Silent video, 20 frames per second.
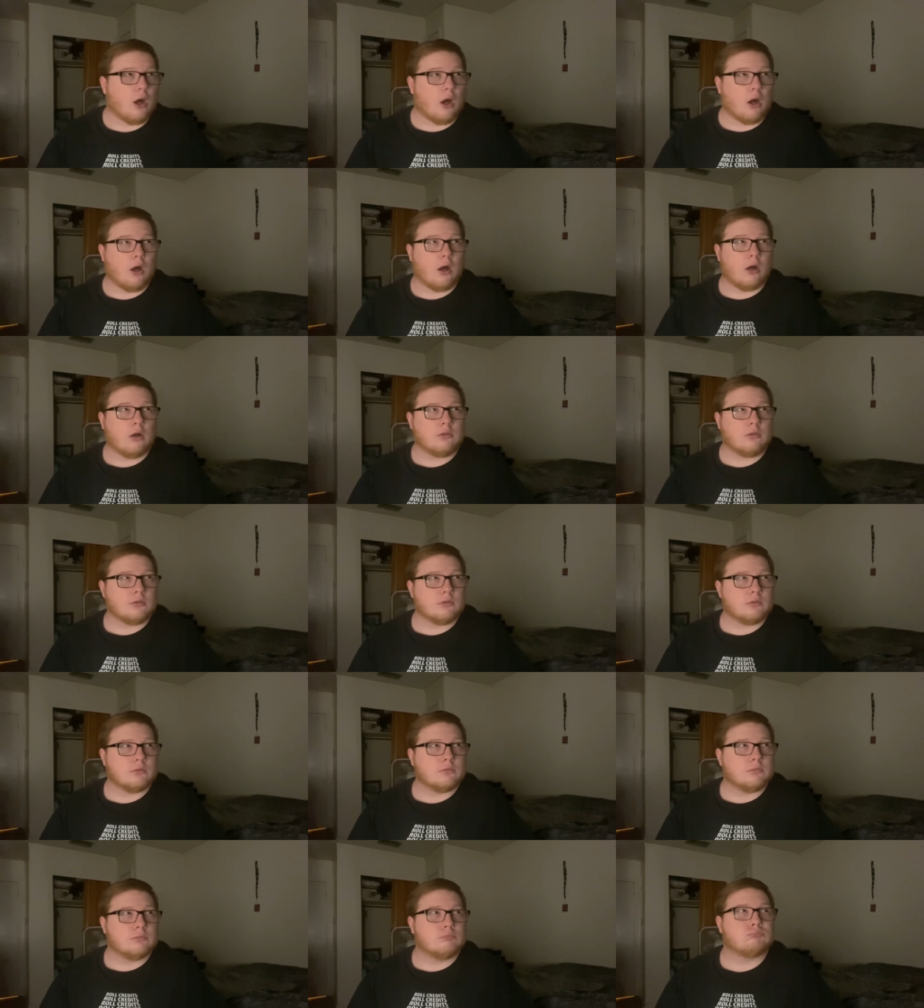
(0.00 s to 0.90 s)

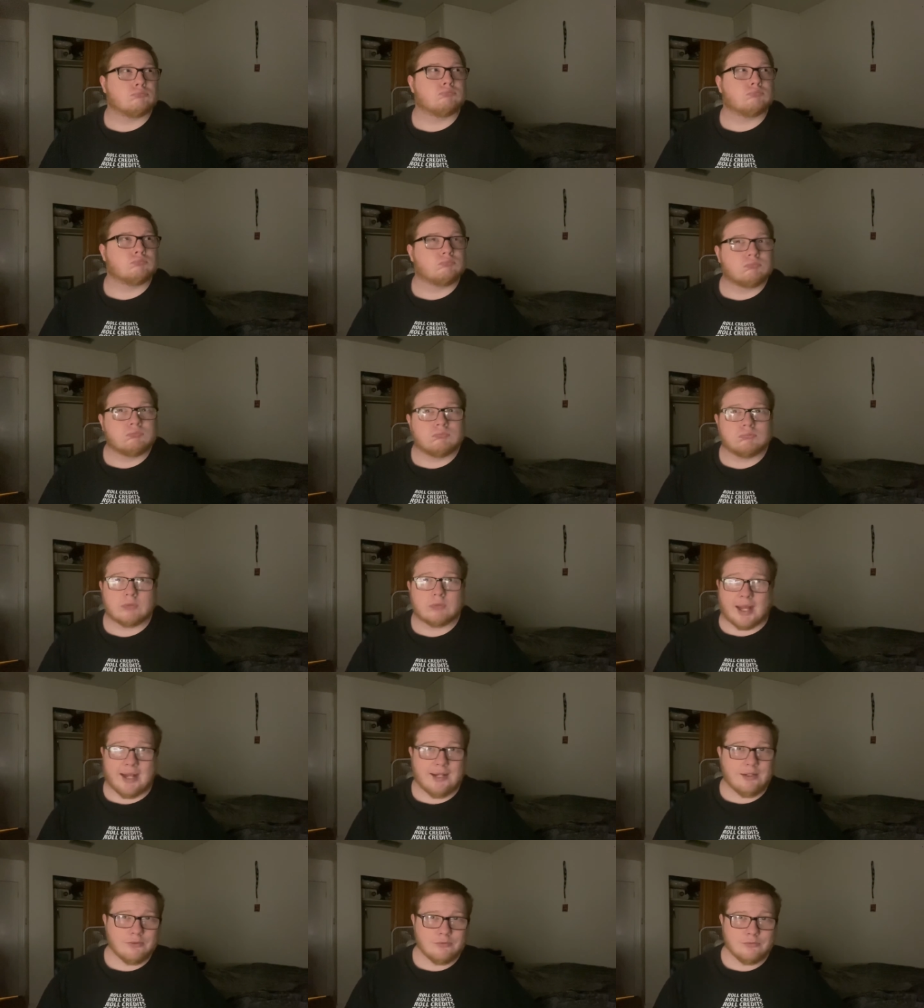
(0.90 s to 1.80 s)
Oh,
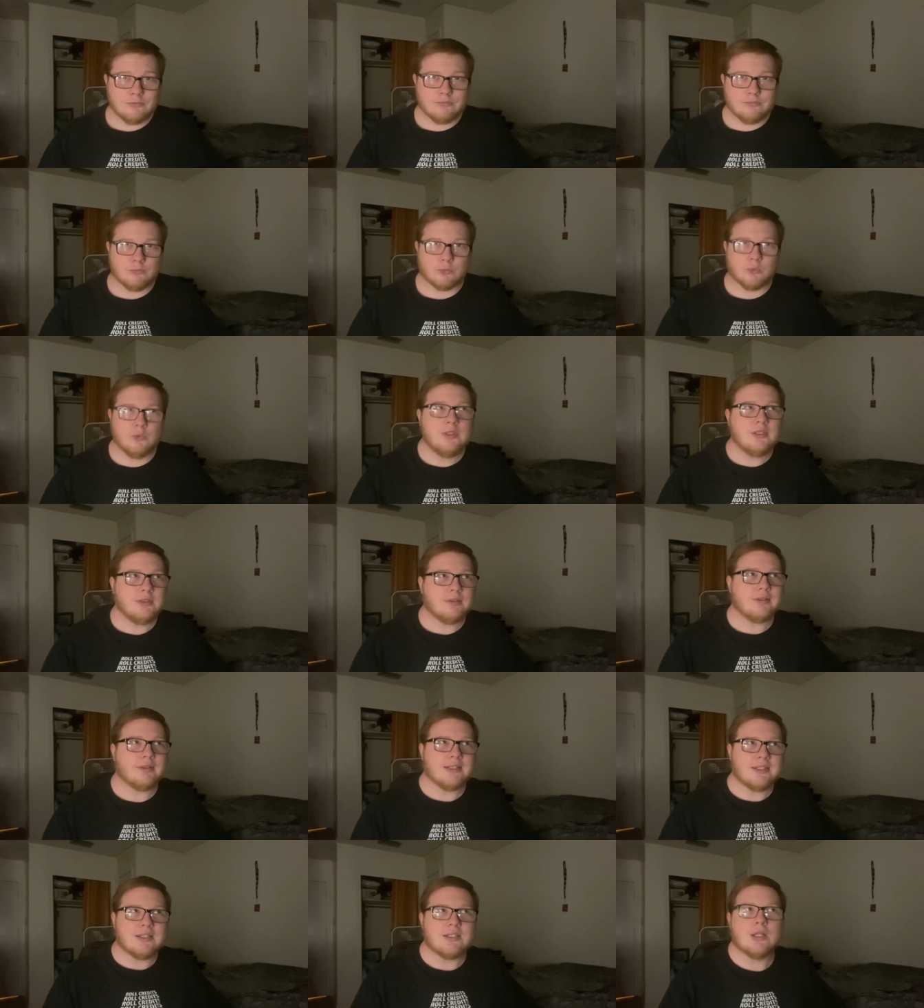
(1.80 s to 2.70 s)
I don't
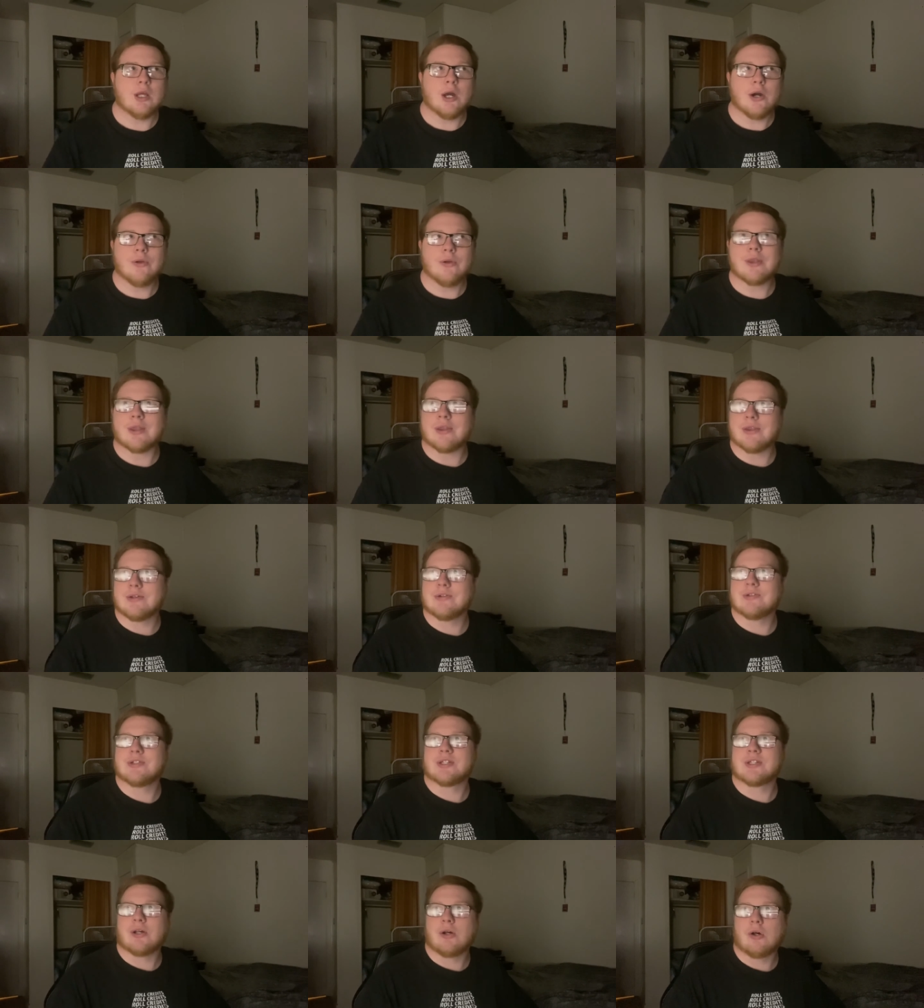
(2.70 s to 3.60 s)
really know that
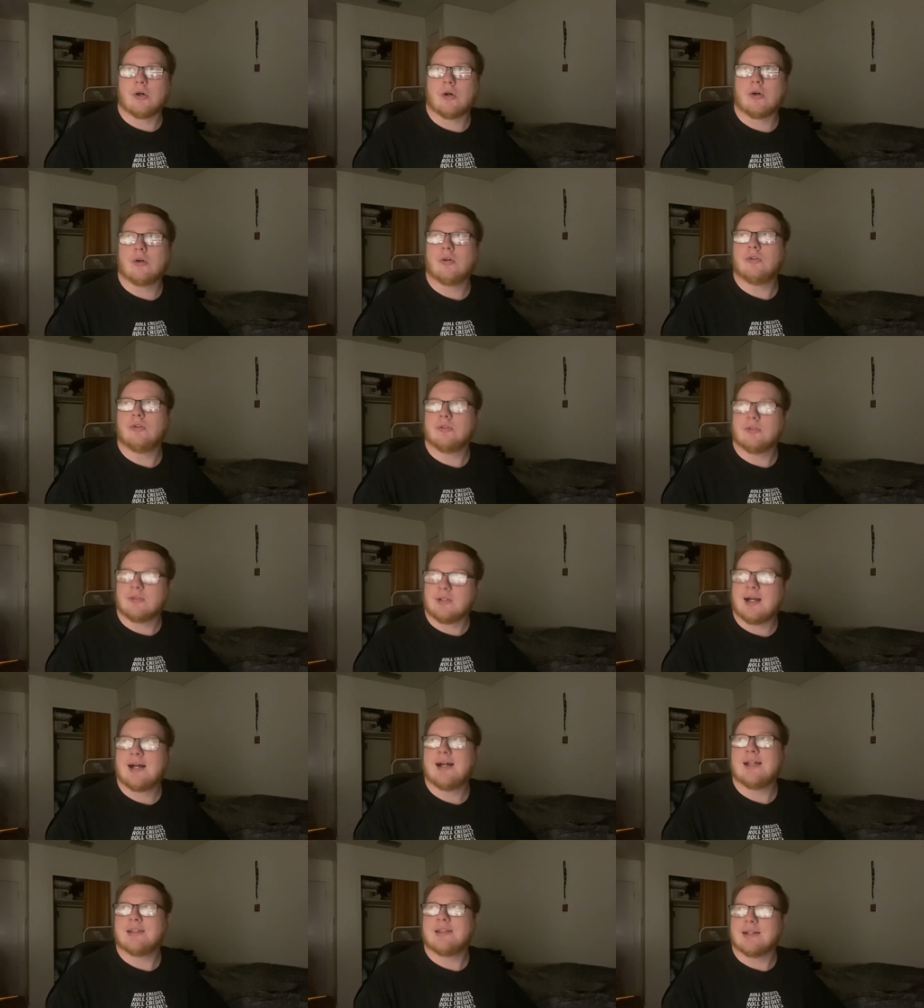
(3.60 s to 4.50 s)
there's a whole
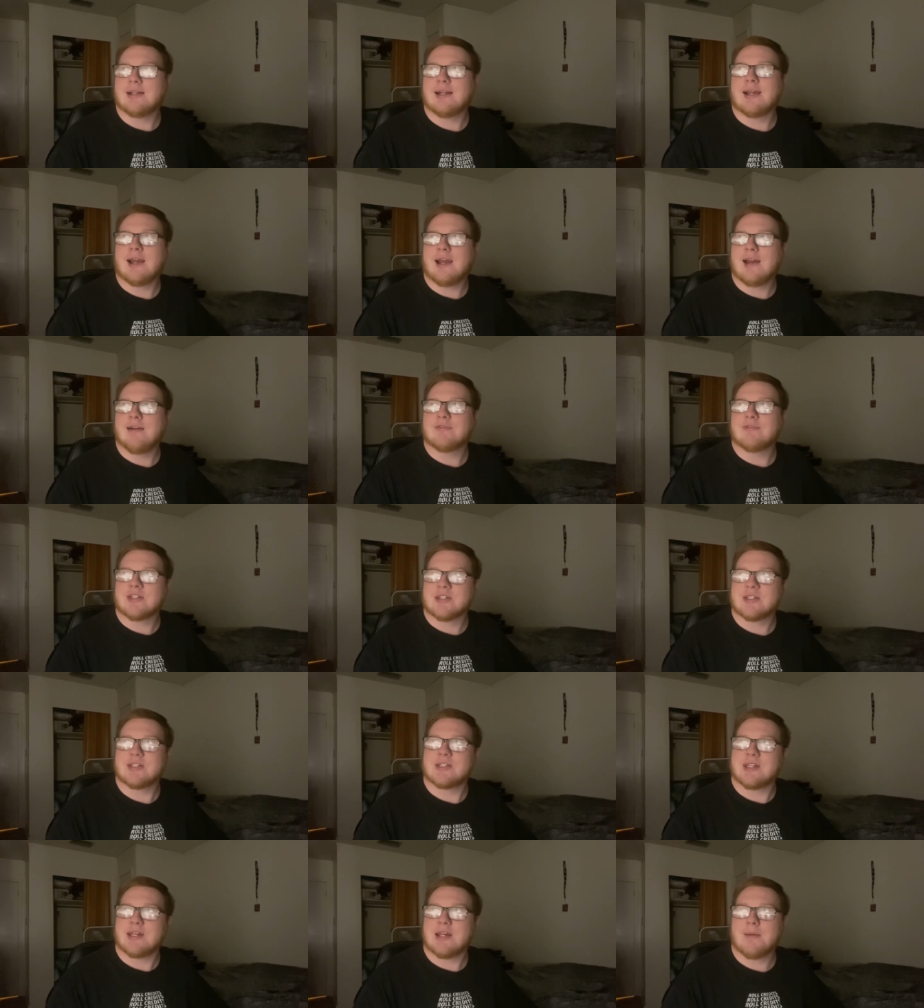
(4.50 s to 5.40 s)
lot that I have to
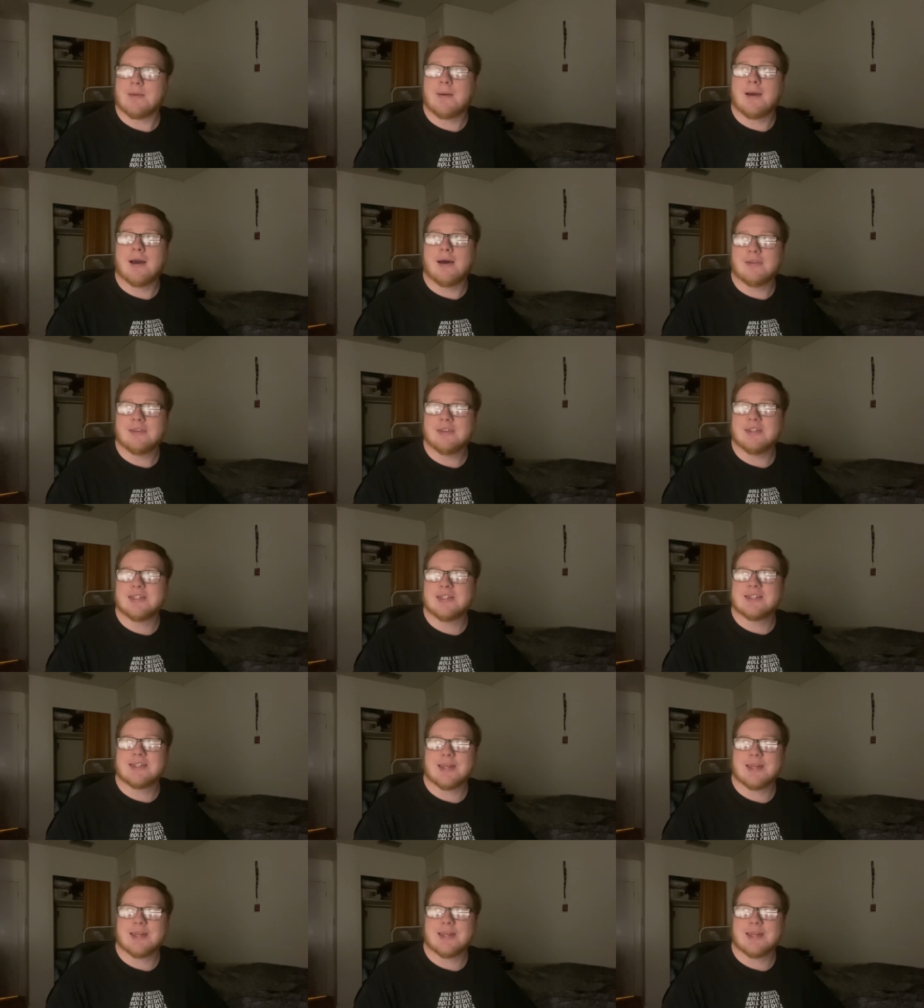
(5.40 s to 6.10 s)
say about this